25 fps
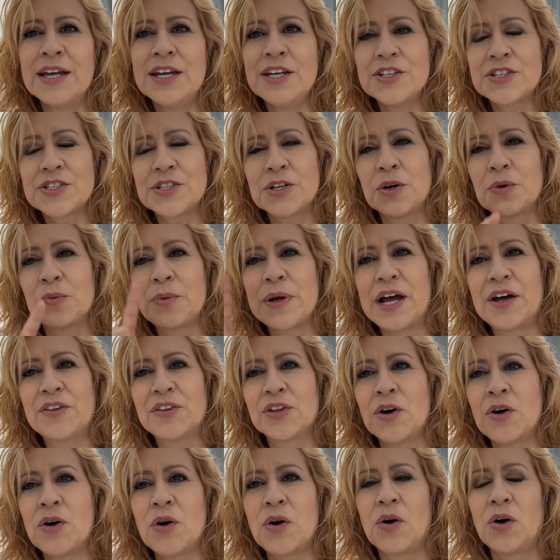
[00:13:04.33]
So around
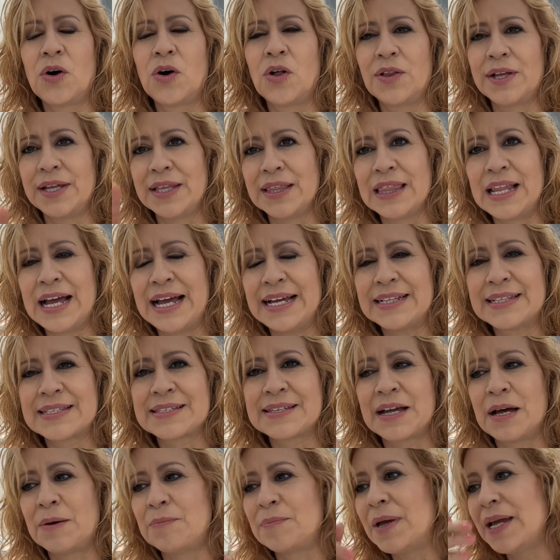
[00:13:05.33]
the hole it lights
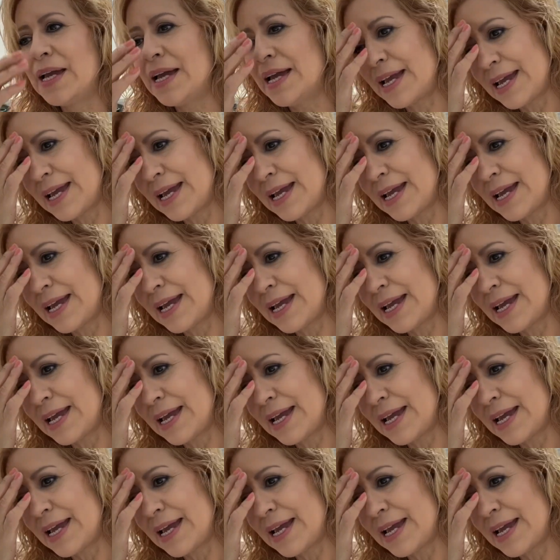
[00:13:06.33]
up.